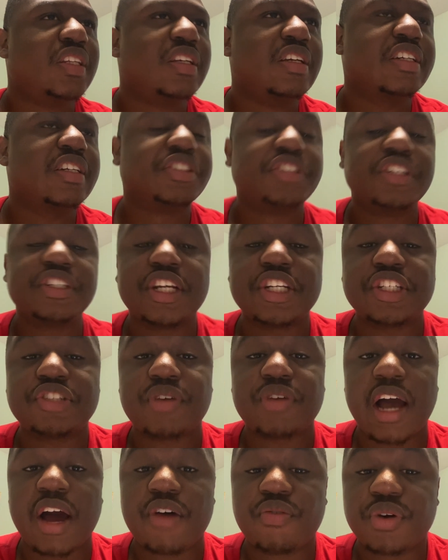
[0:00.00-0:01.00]
CJ
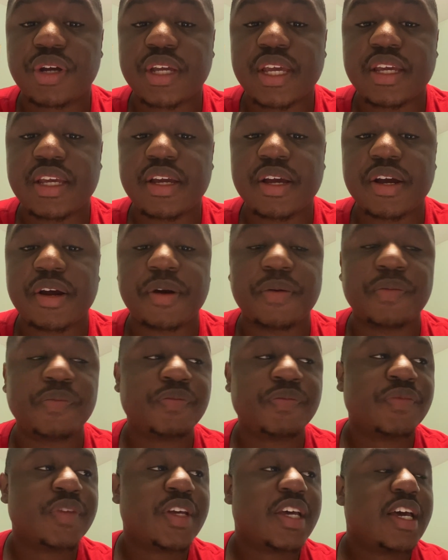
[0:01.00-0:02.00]
Stroud rookie year.
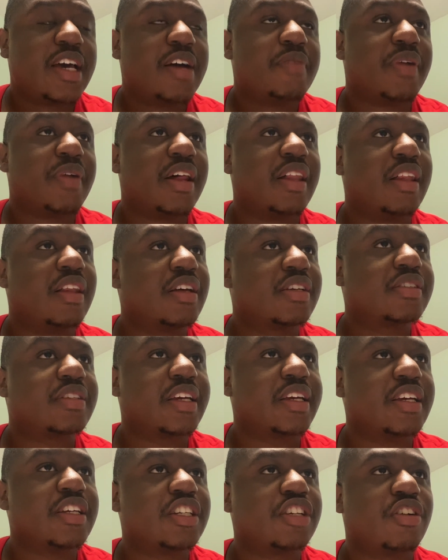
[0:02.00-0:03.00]
But it looks
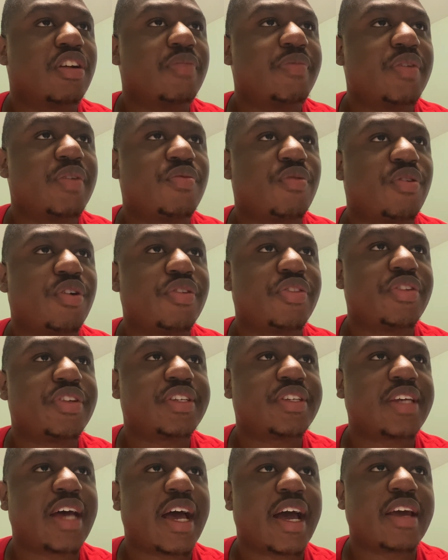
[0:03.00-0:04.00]
like he's going to be more on the
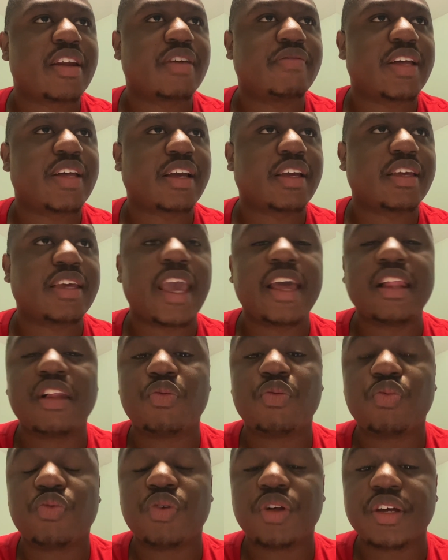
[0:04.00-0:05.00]
side of like a
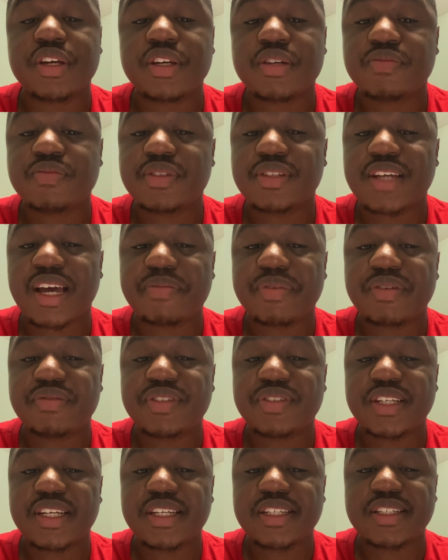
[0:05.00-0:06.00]
Caleb Williams type of
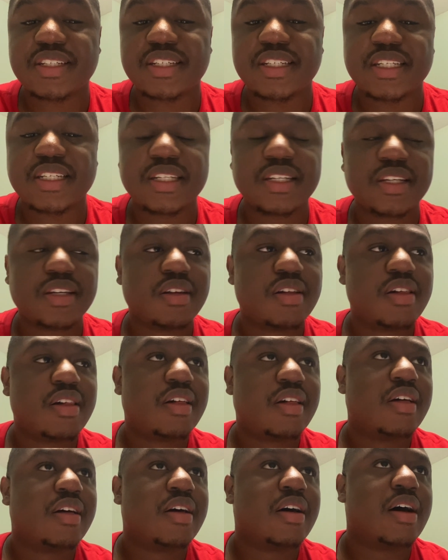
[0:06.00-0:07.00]
season,
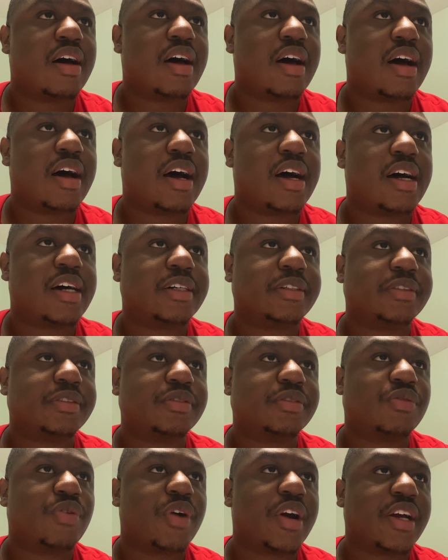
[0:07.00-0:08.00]

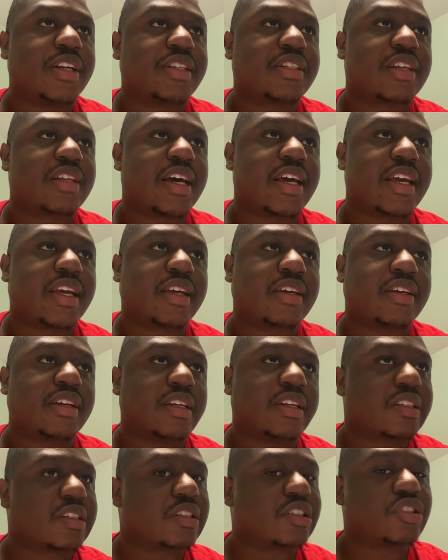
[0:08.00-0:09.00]
where it's like
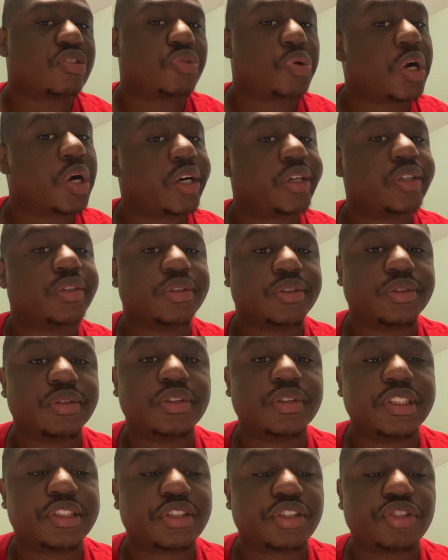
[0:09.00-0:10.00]
it's a struggle.
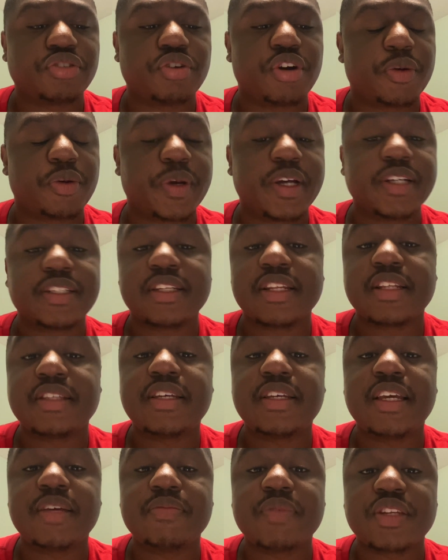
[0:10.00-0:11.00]
It's a struggle because of the
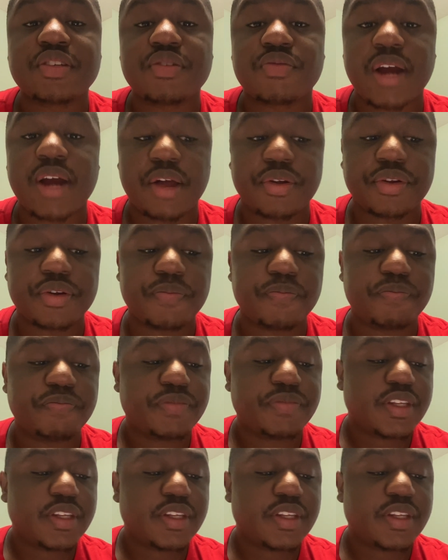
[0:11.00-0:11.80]
team that's around him.